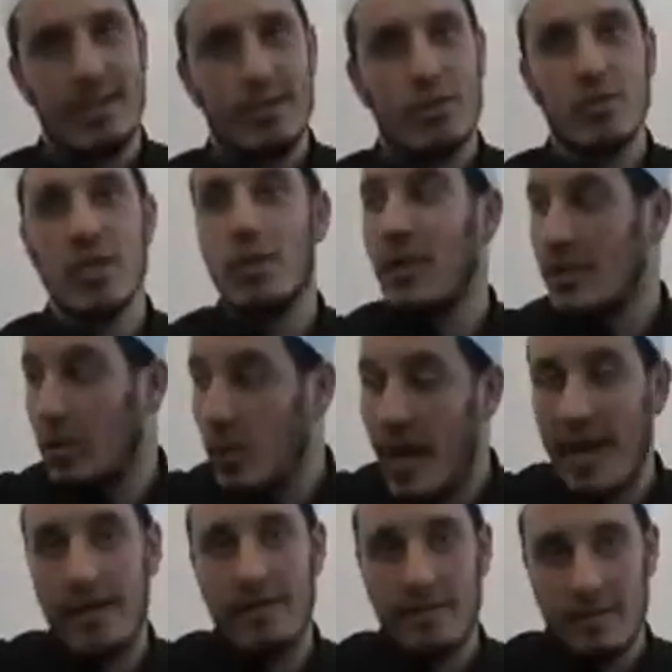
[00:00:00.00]
Because he was
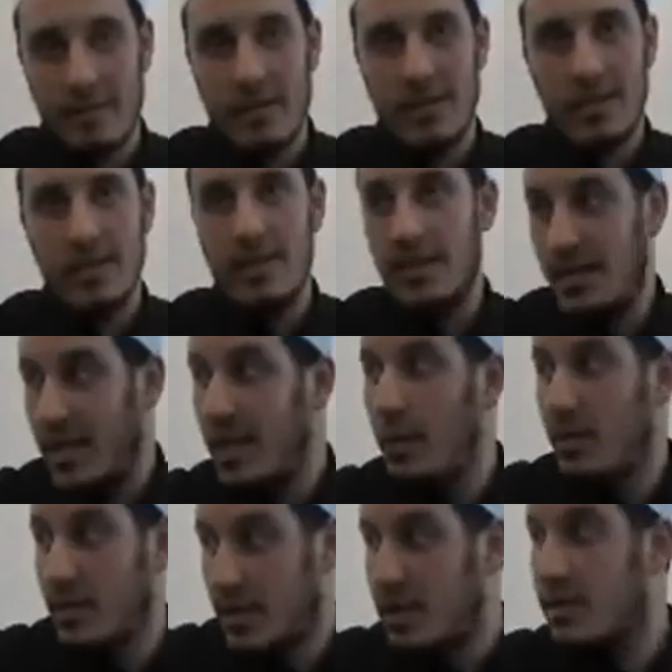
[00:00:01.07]
away. He
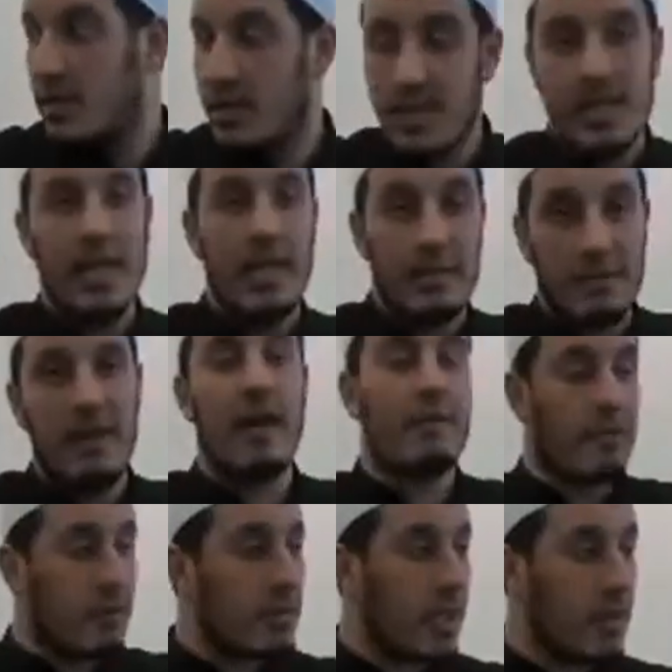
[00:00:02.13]
was sitting far
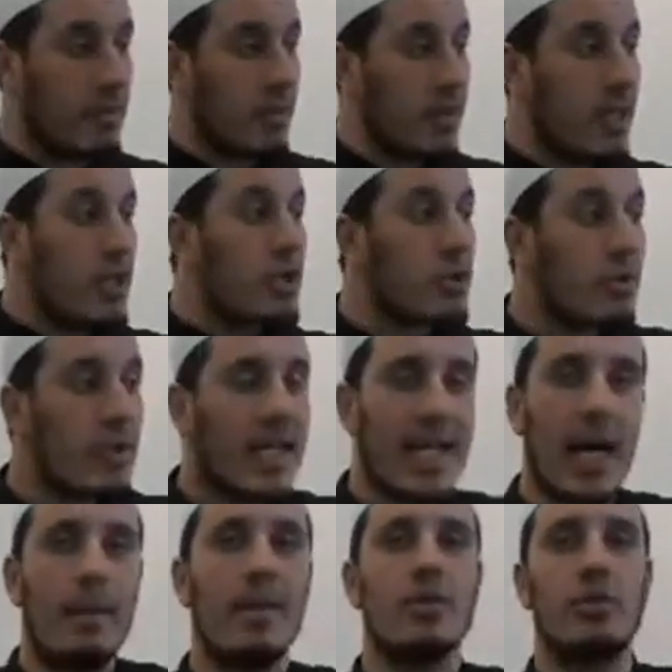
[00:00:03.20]
from them. So they
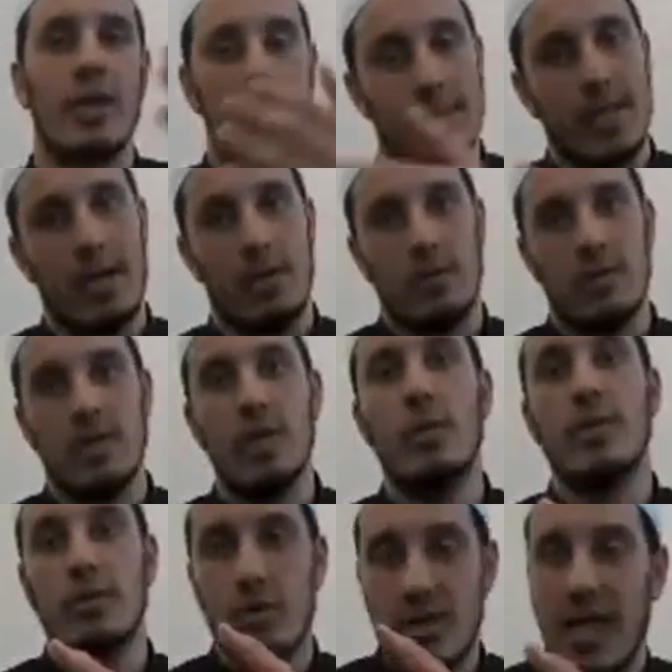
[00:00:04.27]
come into him now. They
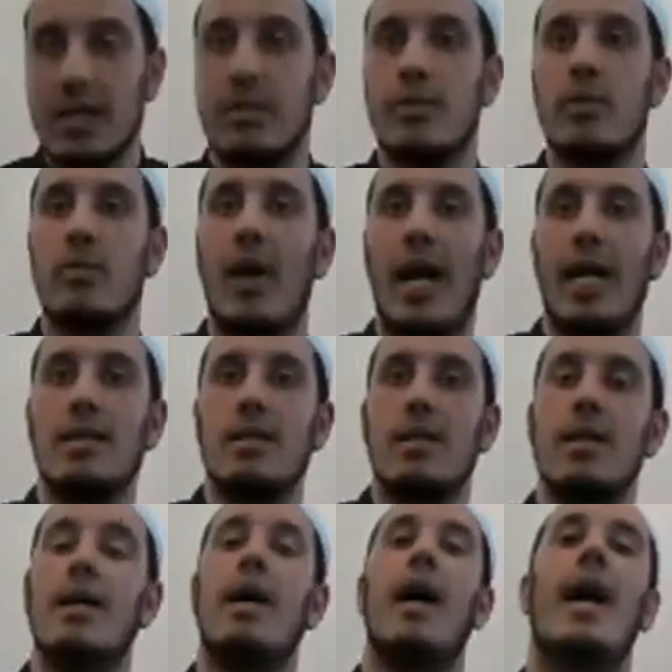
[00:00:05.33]
went to Sa'd ibn Mu'ad
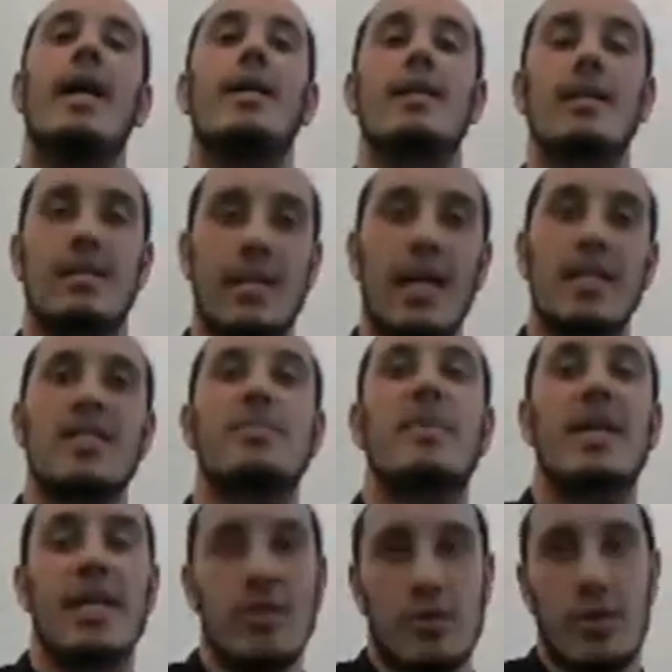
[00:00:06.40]
and then they started
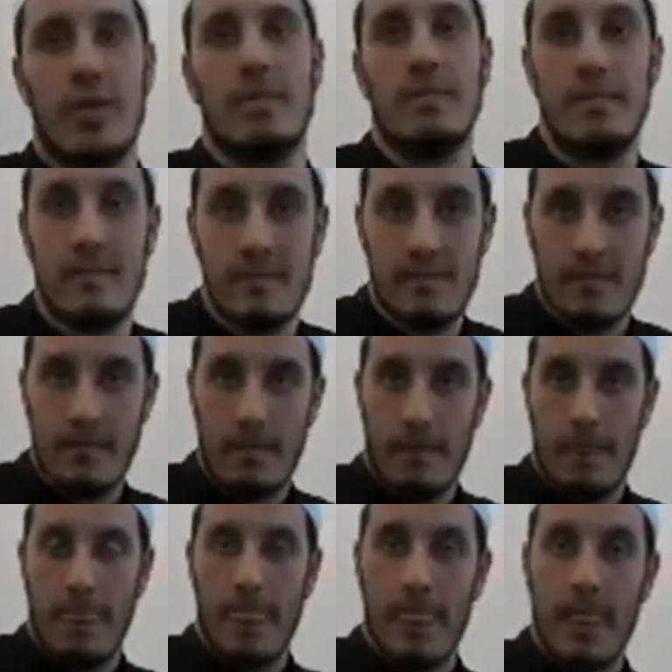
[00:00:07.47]
speaking to him.
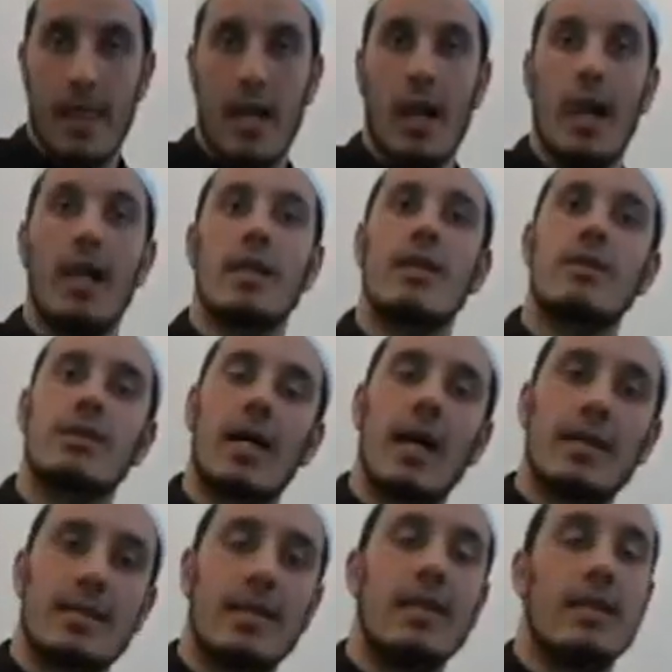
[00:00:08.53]
They
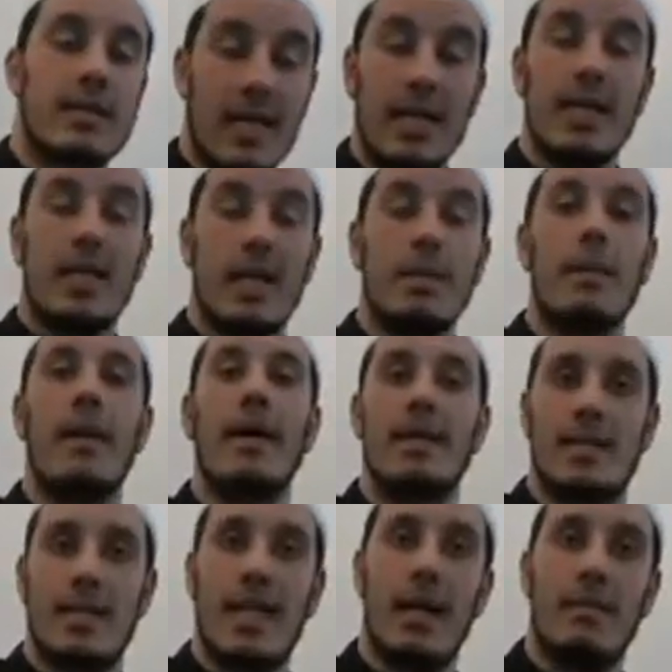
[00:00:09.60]
started telling him about
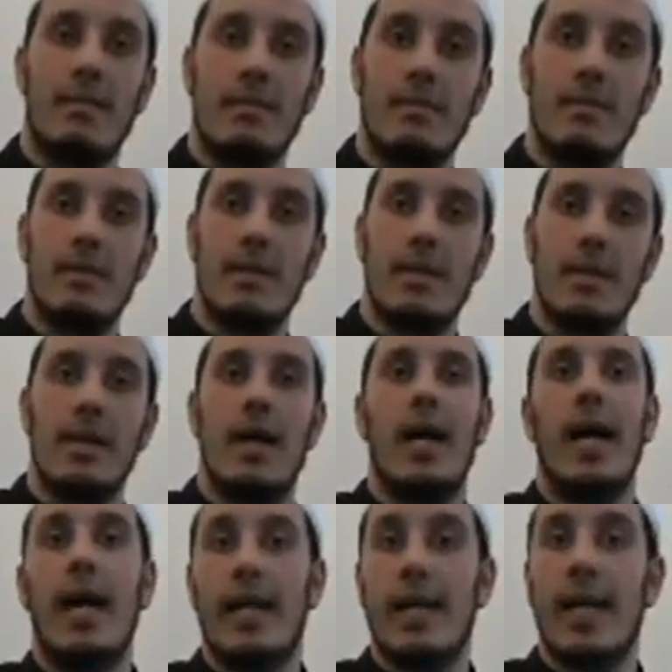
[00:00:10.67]
Islam
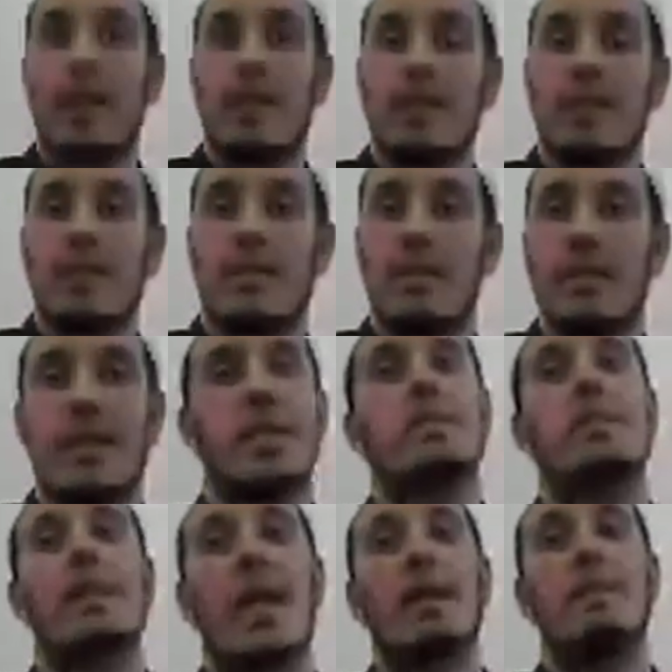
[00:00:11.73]
and then he
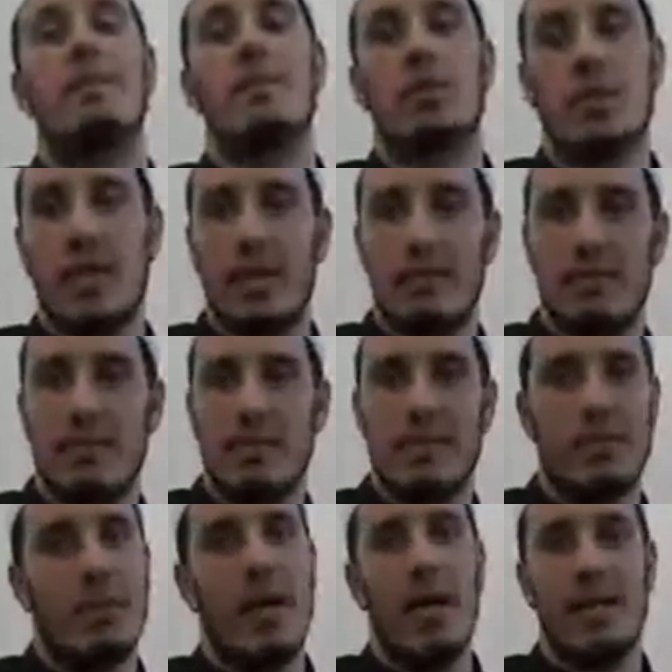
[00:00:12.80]
became a Muslim.
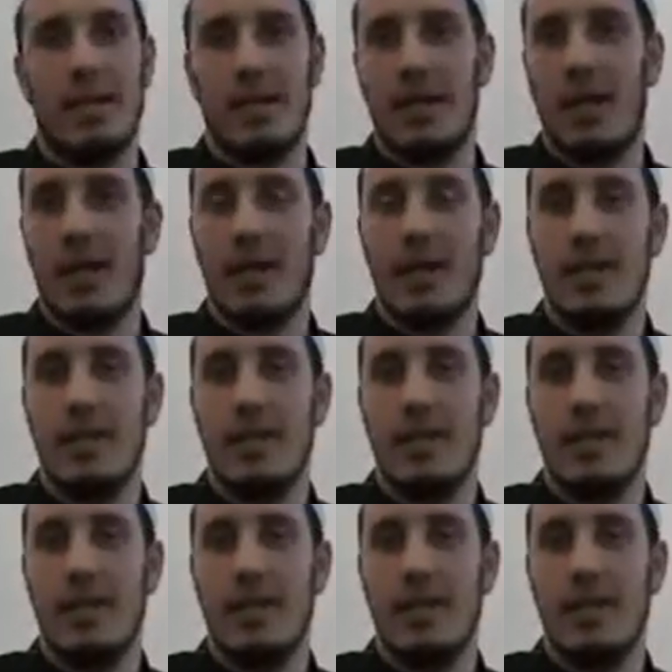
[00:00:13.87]
Subhanallah.